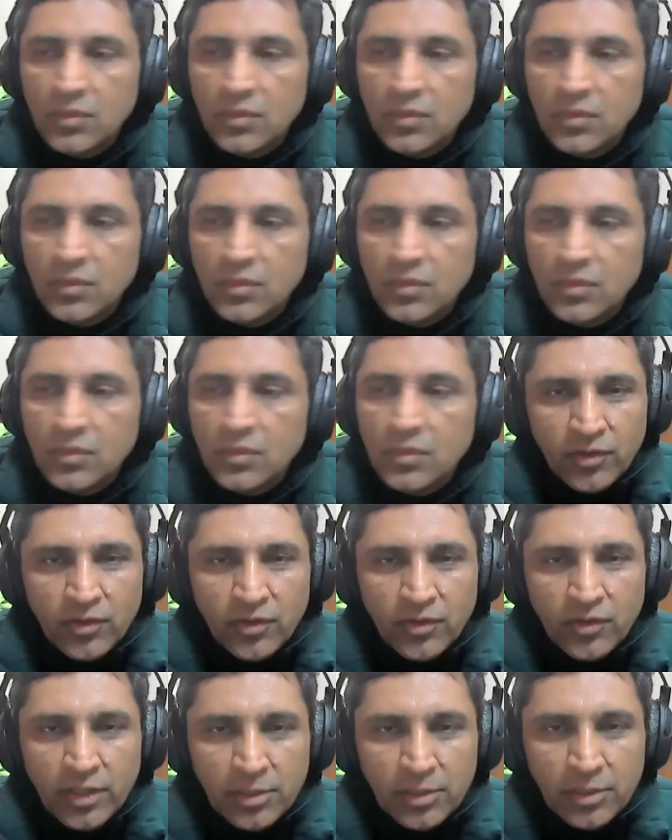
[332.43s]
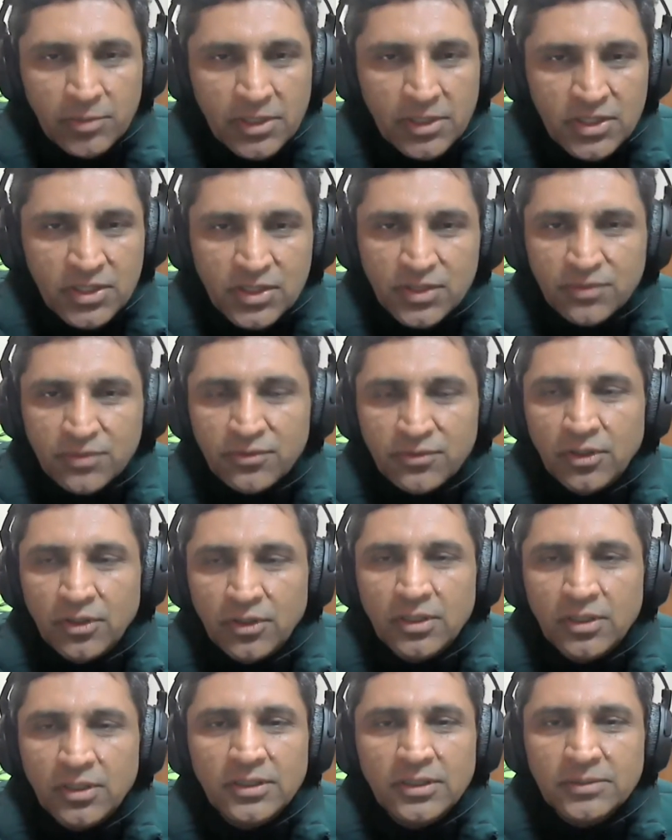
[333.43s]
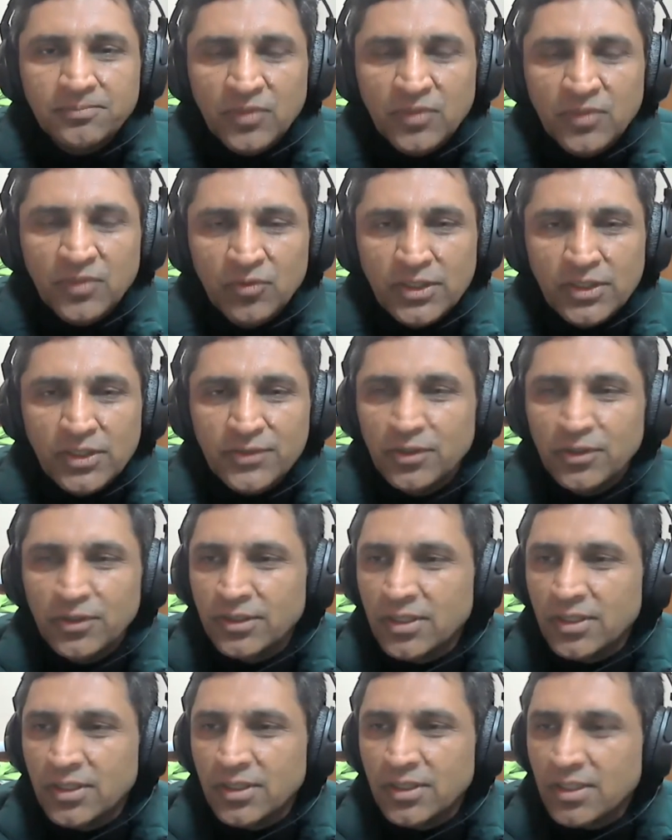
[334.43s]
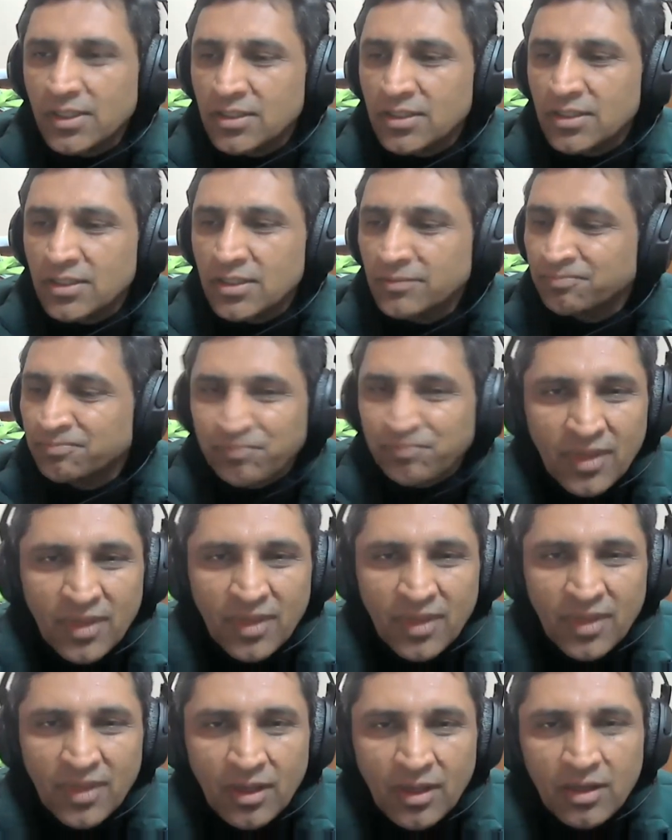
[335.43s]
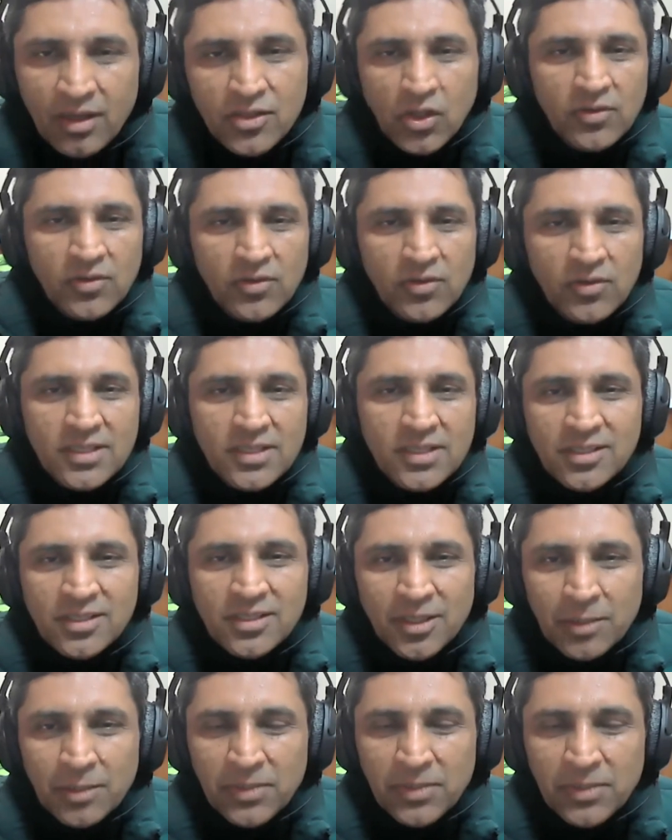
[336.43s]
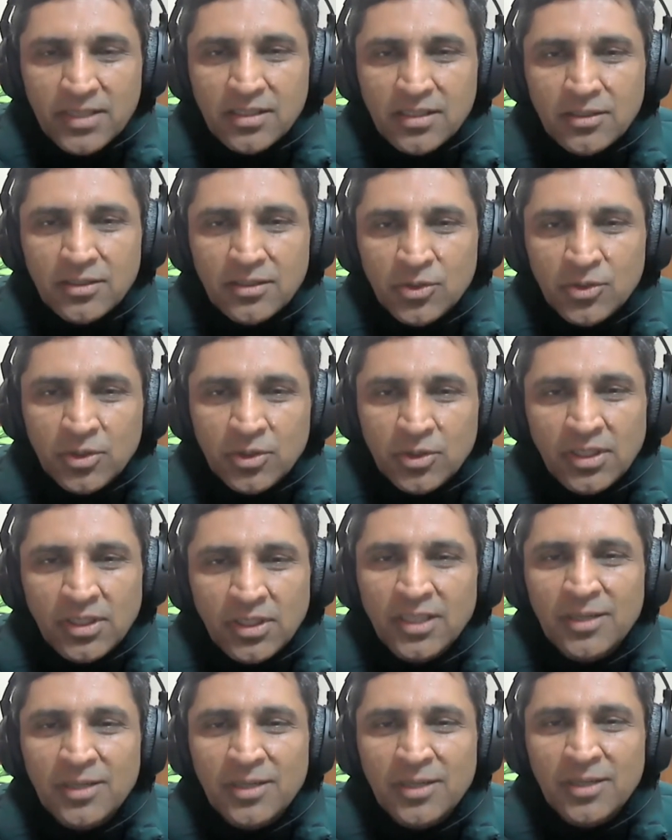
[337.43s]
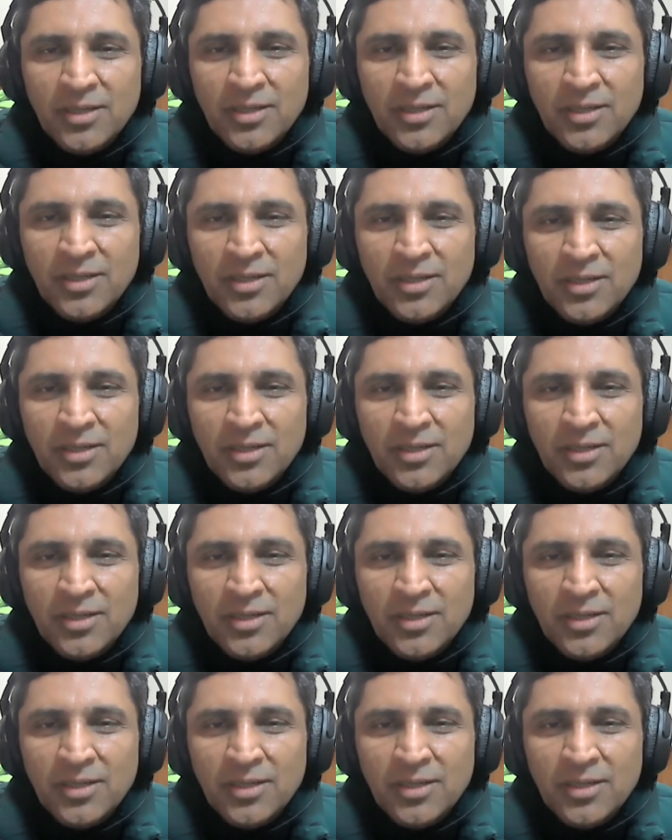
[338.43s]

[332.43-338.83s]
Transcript: you very much for a wonderful introduction. It's always uh, pleasing to hear about your introductions.